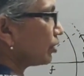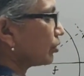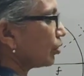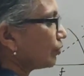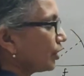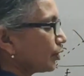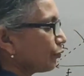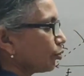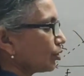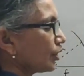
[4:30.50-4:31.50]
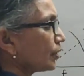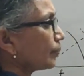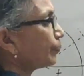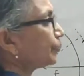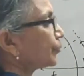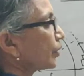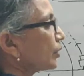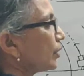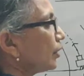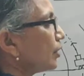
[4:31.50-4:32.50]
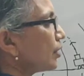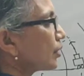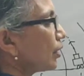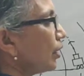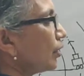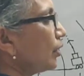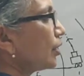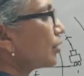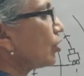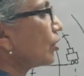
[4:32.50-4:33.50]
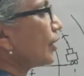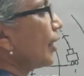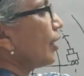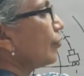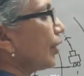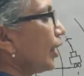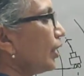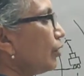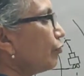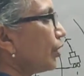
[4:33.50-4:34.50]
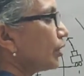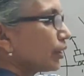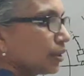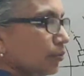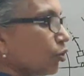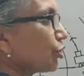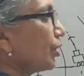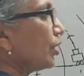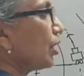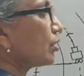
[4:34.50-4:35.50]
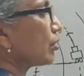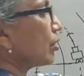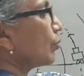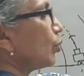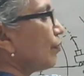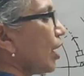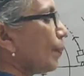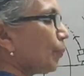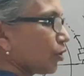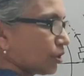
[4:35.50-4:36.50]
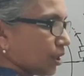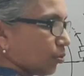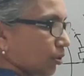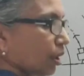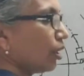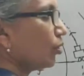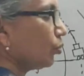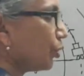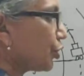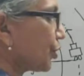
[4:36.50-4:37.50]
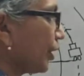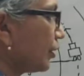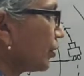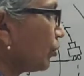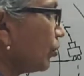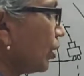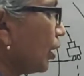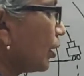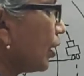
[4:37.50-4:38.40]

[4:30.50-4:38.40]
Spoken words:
resolve these forces, see, this car does not have any vertical motion. It does not move up or down, which tells you